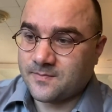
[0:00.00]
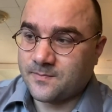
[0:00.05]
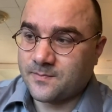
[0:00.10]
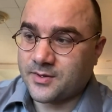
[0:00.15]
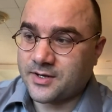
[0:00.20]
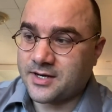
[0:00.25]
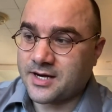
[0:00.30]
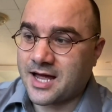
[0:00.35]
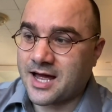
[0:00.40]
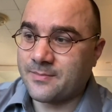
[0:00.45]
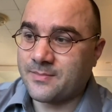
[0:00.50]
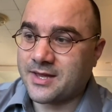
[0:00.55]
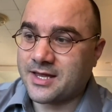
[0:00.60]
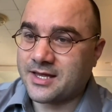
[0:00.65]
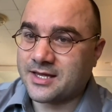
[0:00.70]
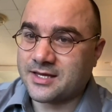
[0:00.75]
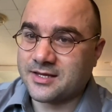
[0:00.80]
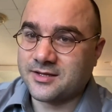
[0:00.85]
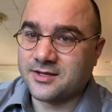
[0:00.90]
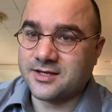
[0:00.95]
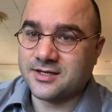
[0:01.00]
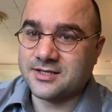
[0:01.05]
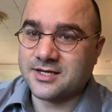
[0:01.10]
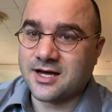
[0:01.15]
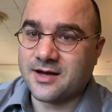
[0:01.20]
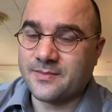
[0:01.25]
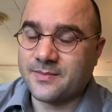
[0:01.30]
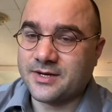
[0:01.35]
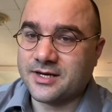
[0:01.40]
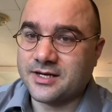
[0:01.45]
but not make it the
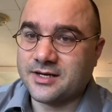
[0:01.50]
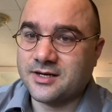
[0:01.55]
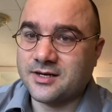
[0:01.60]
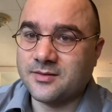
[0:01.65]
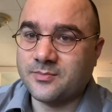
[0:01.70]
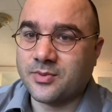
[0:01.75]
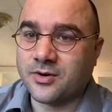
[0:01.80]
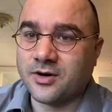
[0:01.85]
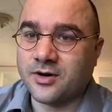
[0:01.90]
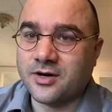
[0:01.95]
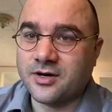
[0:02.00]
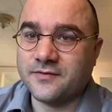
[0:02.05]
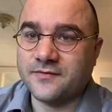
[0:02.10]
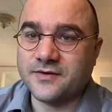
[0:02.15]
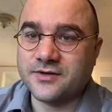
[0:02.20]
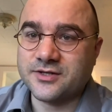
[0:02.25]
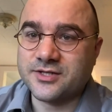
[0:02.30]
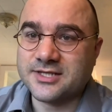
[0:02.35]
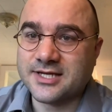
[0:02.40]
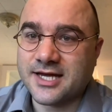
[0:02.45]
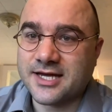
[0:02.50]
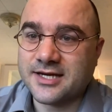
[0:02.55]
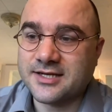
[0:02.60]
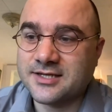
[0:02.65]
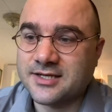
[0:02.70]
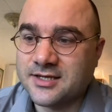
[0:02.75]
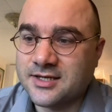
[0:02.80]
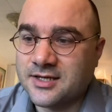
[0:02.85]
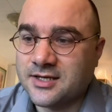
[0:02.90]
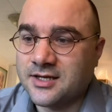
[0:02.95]
dominant part of your
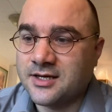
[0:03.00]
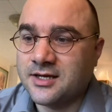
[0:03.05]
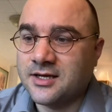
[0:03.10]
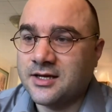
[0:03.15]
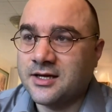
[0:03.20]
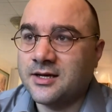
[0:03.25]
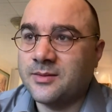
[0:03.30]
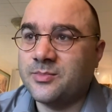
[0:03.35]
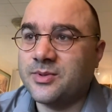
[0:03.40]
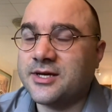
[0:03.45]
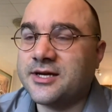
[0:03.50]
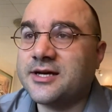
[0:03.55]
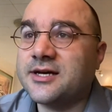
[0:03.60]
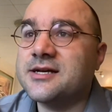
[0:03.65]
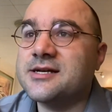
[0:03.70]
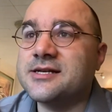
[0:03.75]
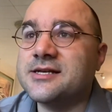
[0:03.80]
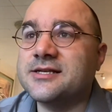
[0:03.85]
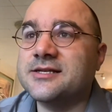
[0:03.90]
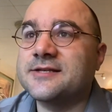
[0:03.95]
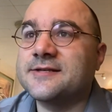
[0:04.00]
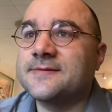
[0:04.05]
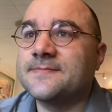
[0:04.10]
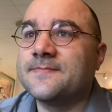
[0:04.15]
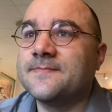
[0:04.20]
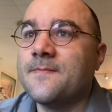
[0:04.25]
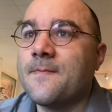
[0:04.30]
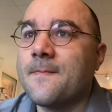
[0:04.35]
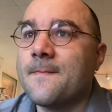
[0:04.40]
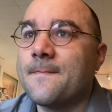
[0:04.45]
set. Because
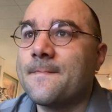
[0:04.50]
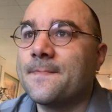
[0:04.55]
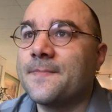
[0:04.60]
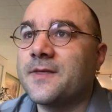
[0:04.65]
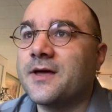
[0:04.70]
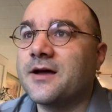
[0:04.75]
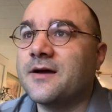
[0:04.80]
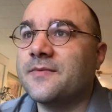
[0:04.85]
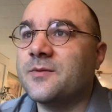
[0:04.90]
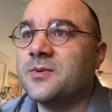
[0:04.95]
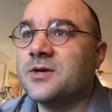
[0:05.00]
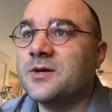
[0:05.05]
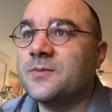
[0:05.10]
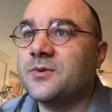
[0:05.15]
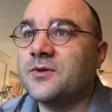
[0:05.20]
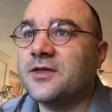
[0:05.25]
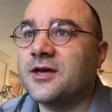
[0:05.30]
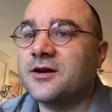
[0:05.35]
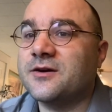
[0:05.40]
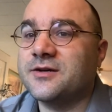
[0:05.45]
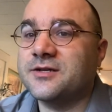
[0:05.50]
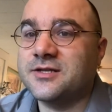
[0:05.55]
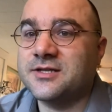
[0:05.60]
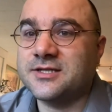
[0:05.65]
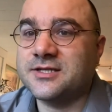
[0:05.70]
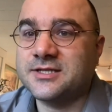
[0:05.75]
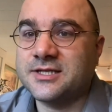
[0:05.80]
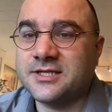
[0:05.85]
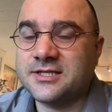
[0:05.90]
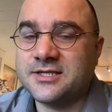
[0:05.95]
the people that are into
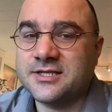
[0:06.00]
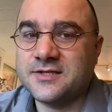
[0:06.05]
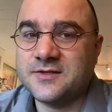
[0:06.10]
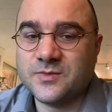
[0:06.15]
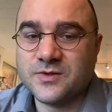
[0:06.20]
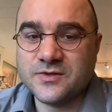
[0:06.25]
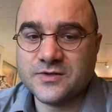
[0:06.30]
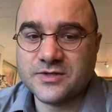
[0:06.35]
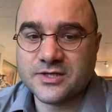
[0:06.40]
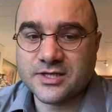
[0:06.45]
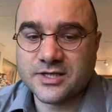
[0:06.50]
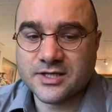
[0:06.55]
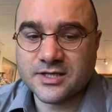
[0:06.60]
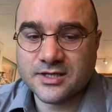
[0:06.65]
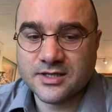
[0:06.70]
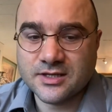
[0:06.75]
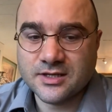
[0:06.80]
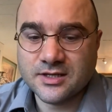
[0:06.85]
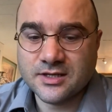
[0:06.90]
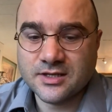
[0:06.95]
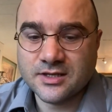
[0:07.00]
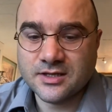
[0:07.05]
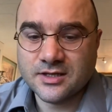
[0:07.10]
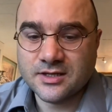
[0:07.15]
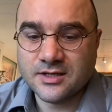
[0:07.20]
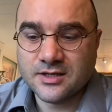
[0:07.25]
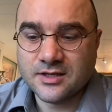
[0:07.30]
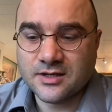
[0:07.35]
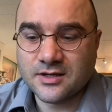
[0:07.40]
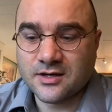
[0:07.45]
the 60s music,
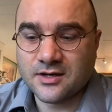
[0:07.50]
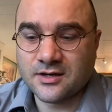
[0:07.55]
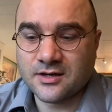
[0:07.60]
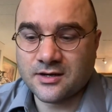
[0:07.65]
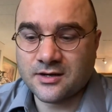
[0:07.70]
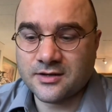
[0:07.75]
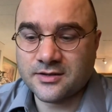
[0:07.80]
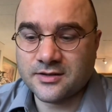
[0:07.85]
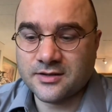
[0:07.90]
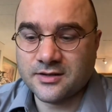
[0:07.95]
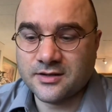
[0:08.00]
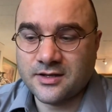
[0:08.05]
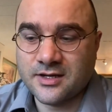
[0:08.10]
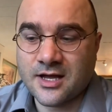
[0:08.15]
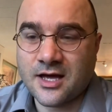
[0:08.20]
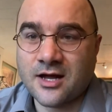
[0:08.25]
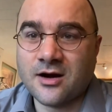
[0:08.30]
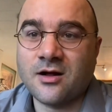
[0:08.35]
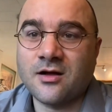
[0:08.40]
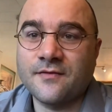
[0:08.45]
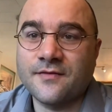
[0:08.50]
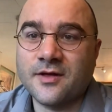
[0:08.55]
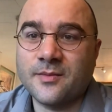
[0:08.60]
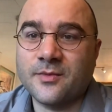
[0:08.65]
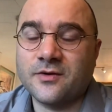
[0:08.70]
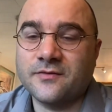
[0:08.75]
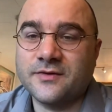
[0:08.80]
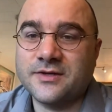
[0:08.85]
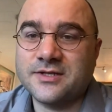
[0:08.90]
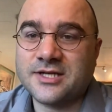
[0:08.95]
not all of
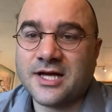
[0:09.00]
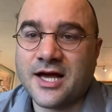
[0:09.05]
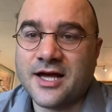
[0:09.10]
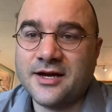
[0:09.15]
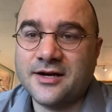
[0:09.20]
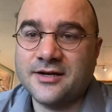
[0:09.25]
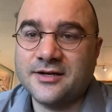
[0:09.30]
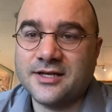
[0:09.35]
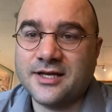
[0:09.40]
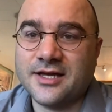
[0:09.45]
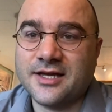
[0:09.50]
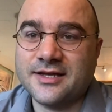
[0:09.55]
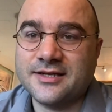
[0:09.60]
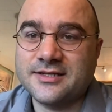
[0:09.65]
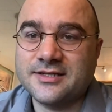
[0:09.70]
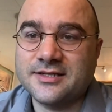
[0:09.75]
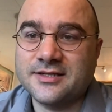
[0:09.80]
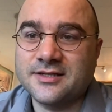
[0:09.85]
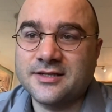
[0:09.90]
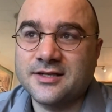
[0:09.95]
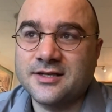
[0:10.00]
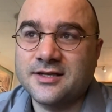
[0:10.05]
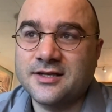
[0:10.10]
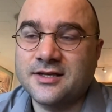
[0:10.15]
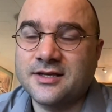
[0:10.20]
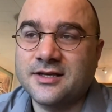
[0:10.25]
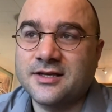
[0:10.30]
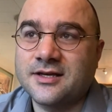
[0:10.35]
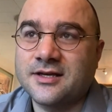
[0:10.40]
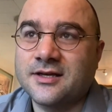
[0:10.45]
them are retired yet.
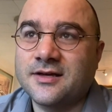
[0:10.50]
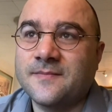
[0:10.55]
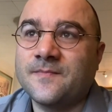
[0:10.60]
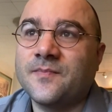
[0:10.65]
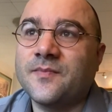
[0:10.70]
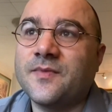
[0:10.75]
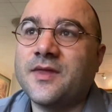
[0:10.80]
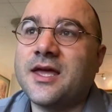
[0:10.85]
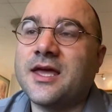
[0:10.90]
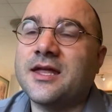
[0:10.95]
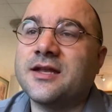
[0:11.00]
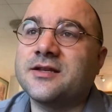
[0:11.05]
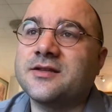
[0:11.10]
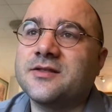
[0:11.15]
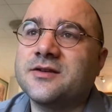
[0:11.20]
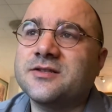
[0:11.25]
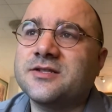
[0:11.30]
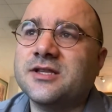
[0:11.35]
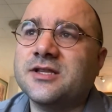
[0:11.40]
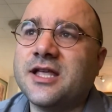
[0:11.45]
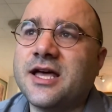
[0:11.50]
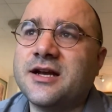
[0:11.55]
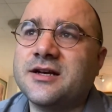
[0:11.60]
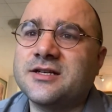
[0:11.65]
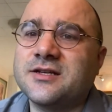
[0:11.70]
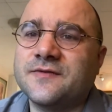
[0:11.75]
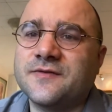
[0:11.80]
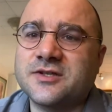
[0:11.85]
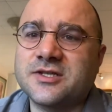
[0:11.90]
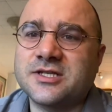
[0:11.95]
And there's a lot
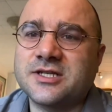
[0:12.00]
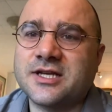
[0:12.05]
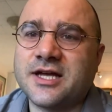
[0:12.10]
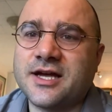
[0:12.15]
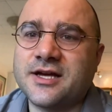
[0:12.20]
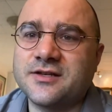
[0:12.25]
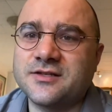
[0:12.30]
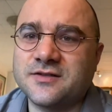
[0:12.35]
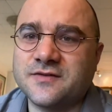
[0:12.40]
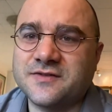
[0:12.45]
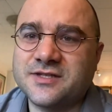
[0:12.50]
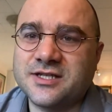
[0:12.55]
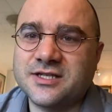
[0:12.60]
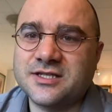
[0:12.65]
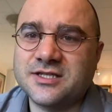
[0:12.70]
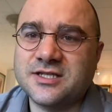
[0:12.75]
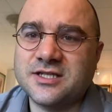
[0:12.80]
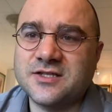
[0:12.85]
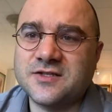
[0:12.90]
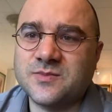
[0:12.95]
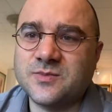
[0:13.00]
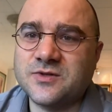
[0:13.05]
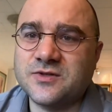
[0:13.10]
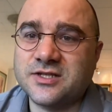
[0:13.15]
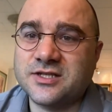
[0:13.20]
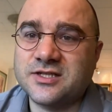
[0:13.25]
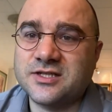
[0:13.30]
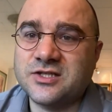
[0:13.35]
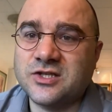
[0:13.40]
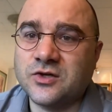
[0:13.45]
of different styles of 60s
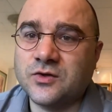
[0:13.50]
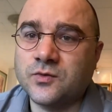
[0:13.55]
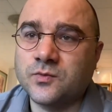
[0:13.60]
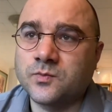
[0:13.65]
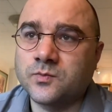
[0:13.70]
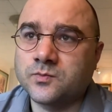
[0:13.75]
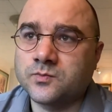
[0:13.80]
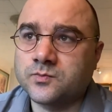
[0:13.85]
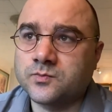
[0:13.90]
music too.